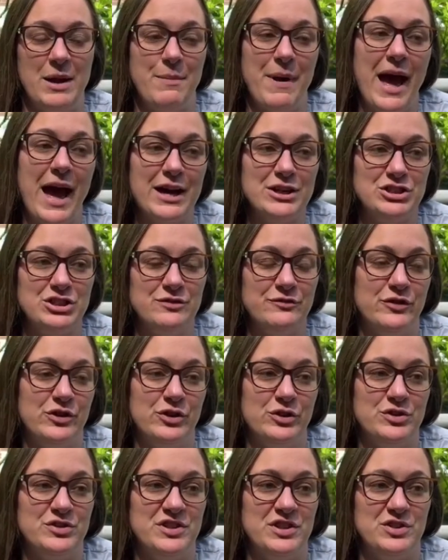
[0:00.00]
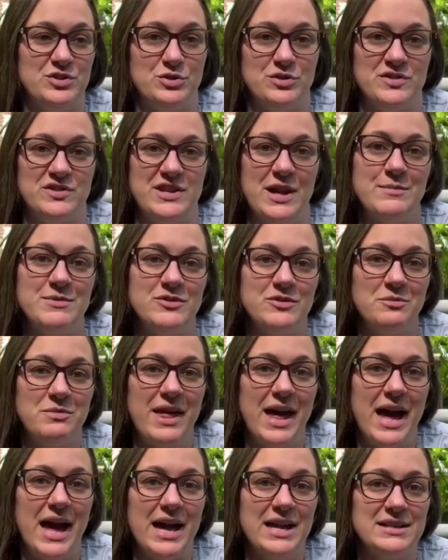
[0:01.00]
My passion for nursing sort of stems from
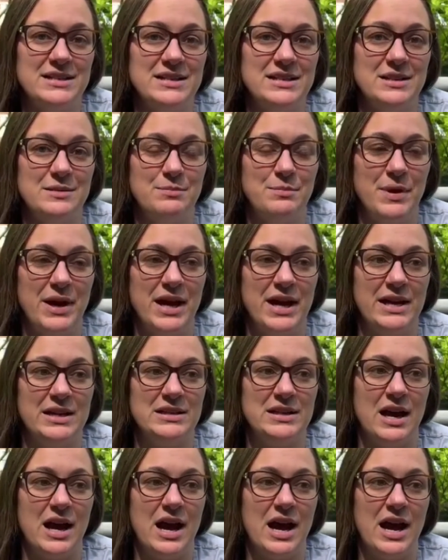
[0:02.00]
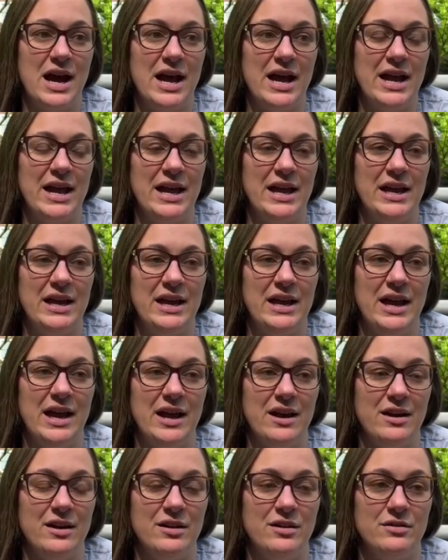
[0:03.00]
that, but I
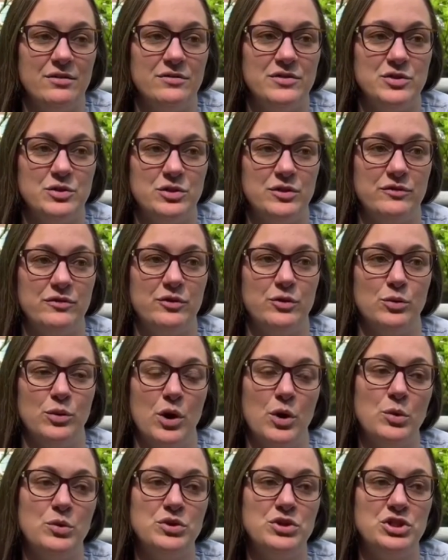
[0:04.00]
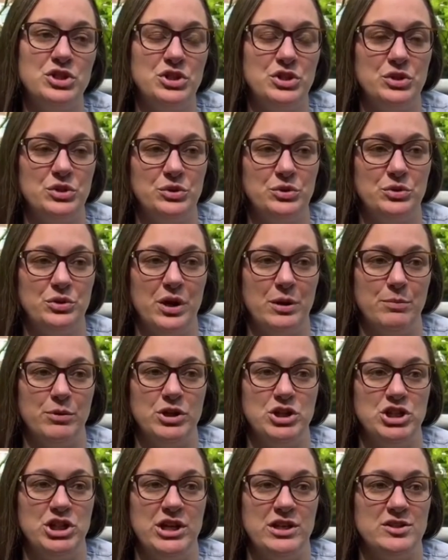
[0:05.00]
have sort of grown to
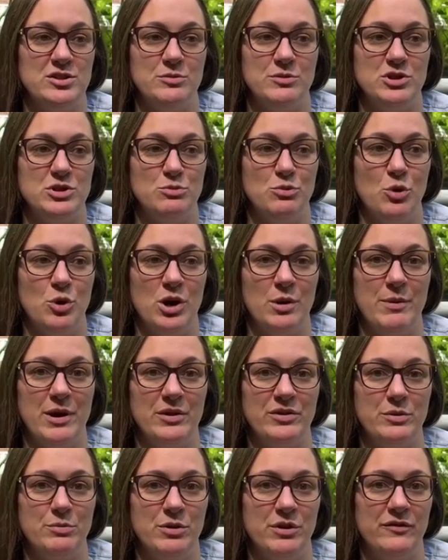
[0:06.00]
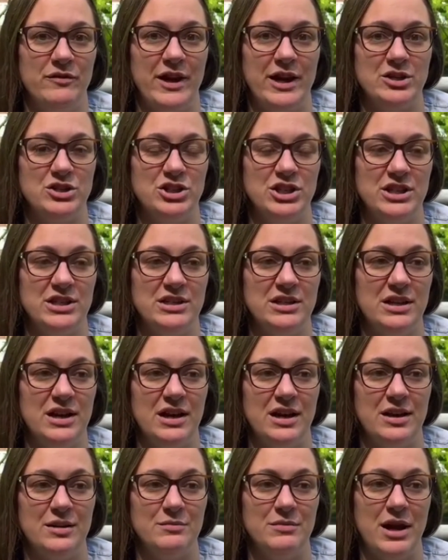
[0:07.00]
appreciate so much more about the profession
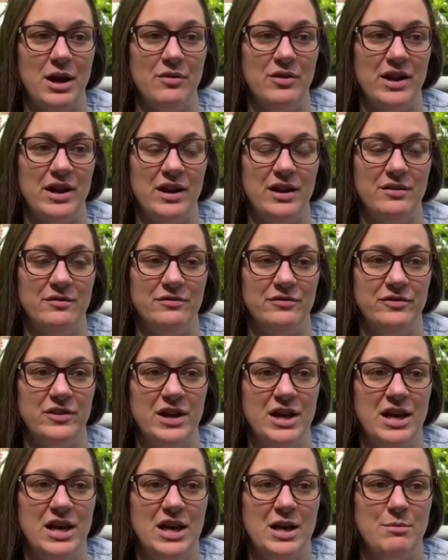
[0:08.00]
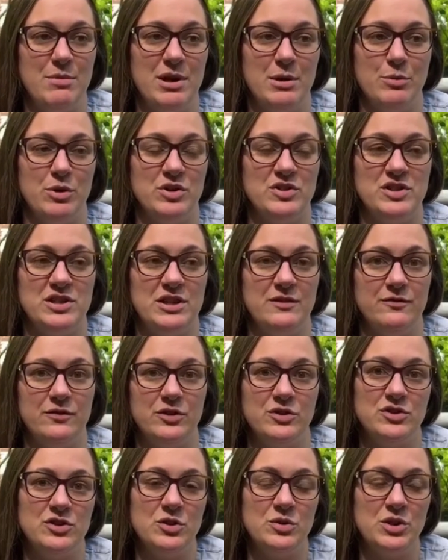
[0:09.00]
now that I've been immersed in it for
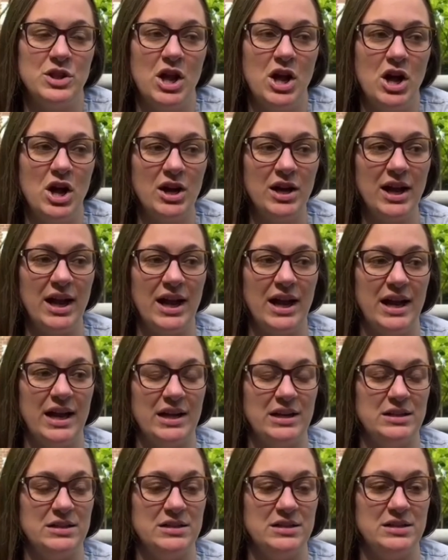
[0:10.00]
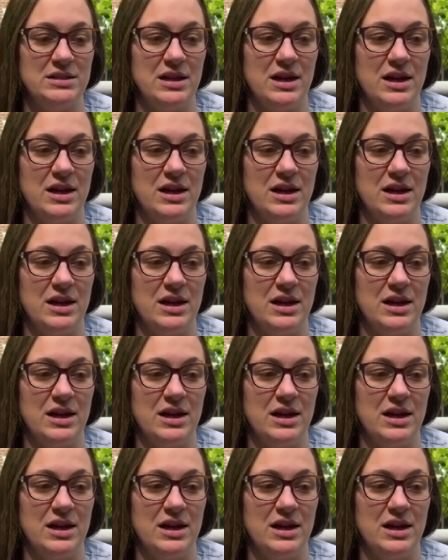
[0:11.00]
so long, and